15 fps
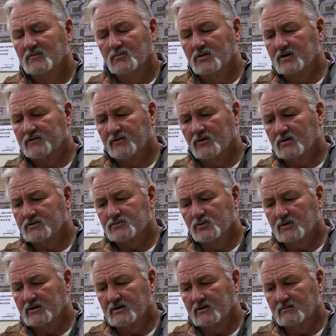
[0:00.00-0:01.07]
But as far as
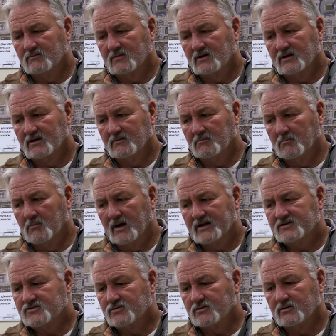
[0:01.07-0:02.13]
really
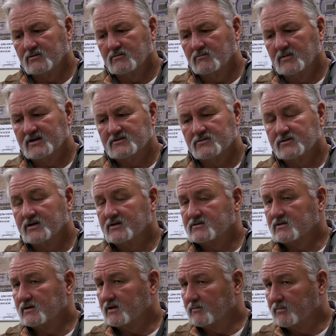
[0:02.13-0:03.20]
major things
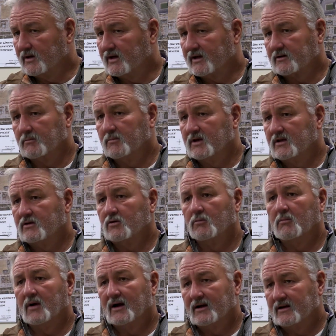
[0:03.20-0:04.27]
that impact me or
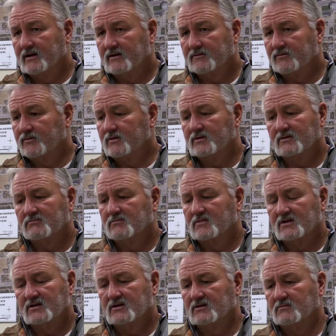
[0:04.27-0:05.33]
my outfit,
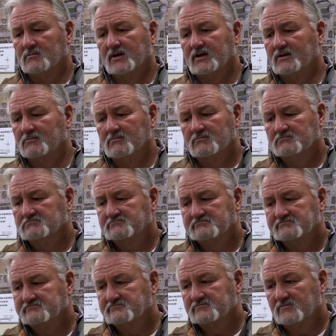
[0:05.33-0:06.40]
ma'am,
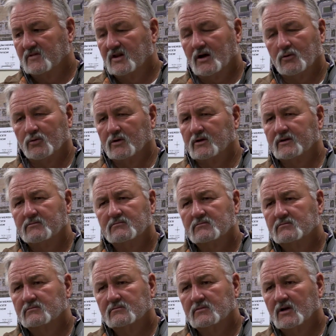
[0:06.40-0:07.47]
not really.
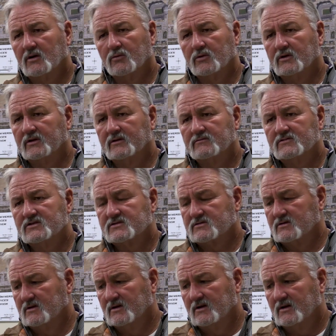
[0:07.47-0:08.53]

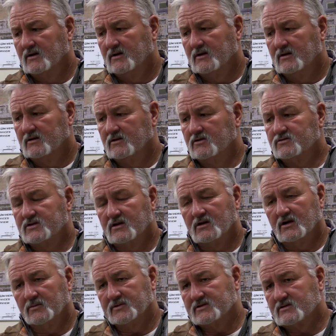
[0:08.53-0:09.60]
Just using
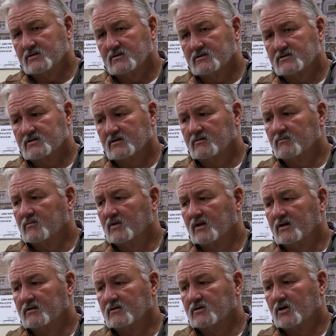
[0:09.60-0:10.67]
common sense and,
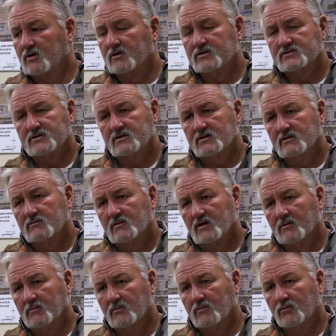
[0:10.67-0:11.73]
and courtesy
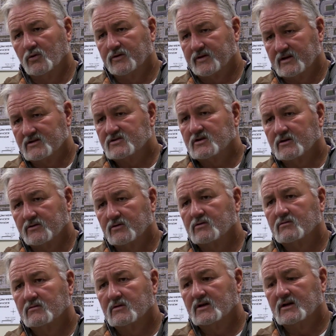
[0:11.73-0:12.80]
with each other,
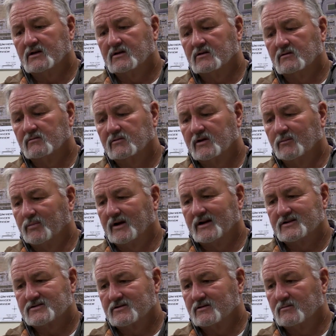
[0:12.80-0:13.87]

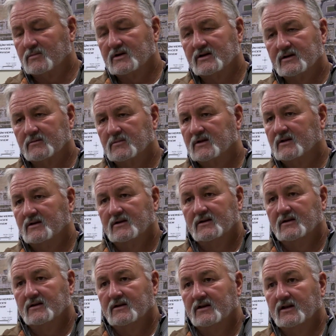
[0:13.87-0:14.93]
compassion about
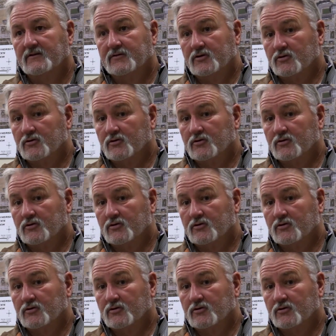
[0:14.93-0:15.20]
if